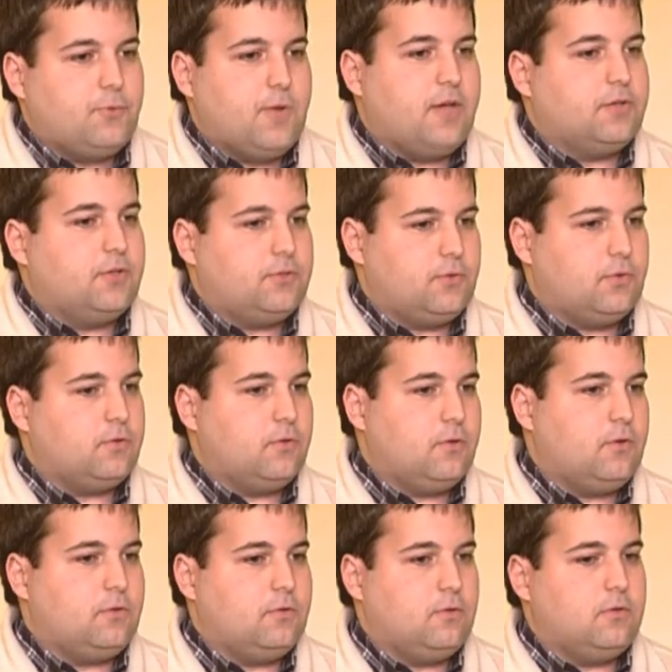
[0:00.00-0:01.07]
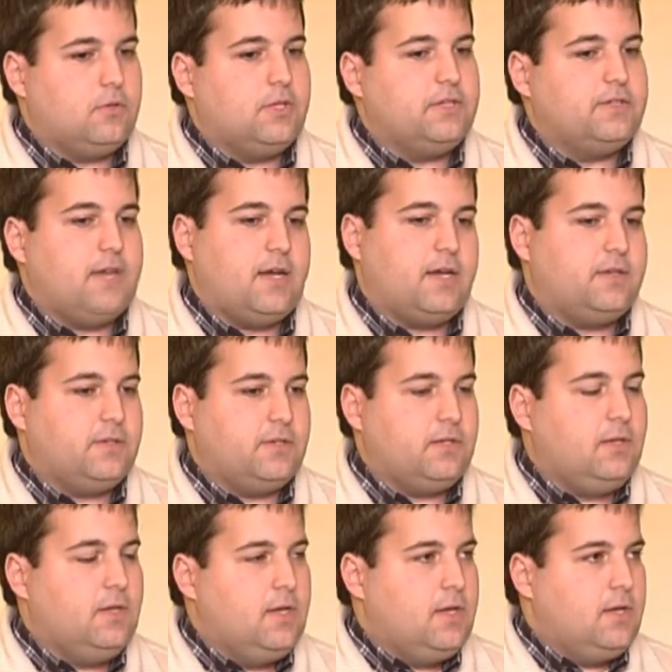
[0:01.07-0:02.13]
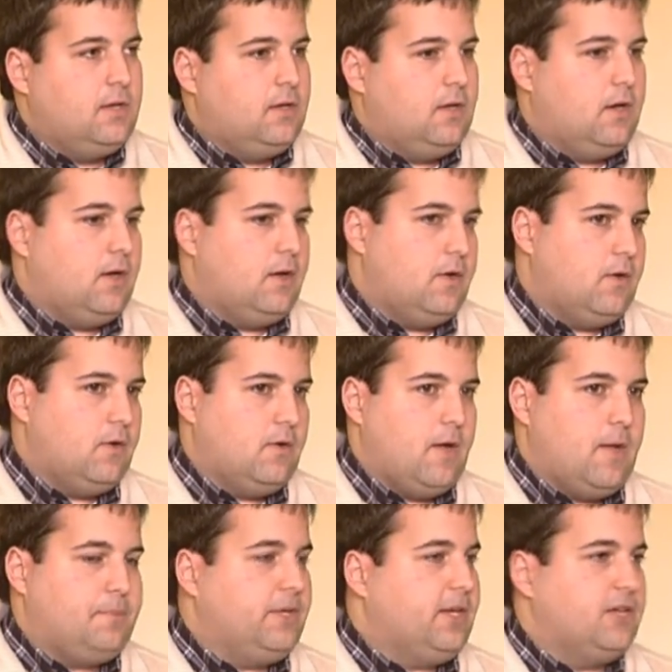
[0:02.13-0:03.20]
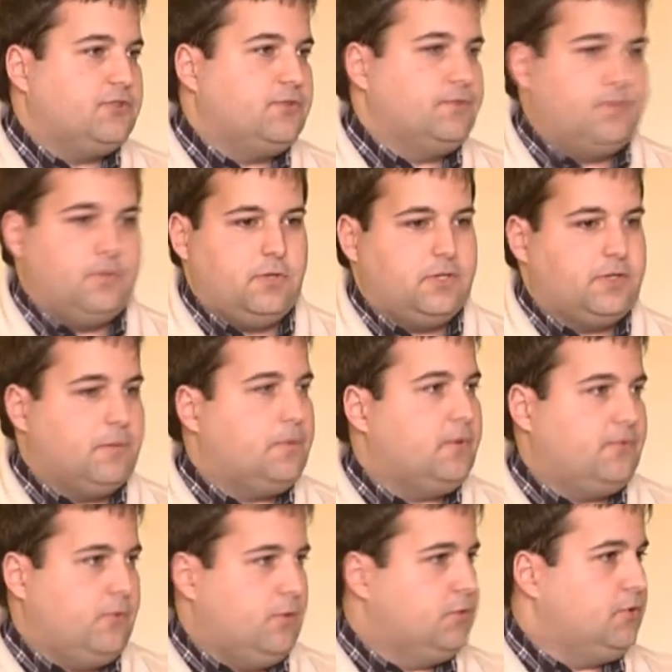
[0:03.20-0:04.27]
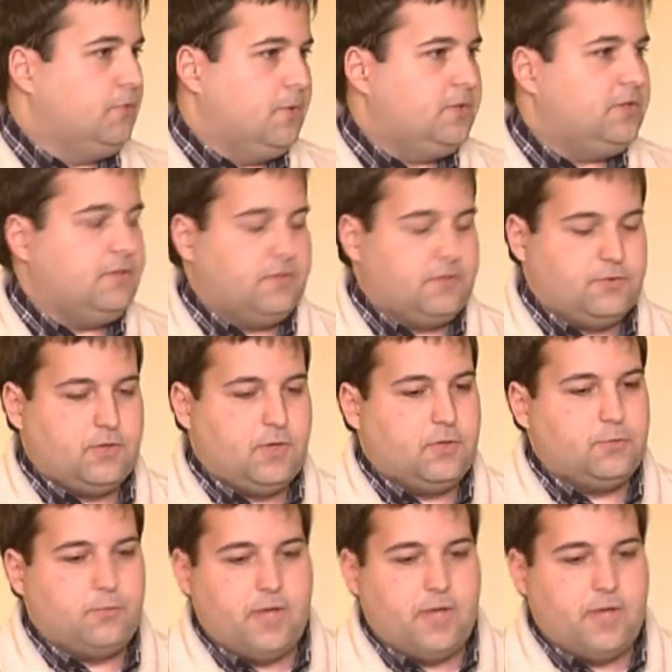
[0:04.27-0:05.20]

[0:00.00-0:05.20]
we are not all, all, only targeting uh, application, for example, for automotive and so on.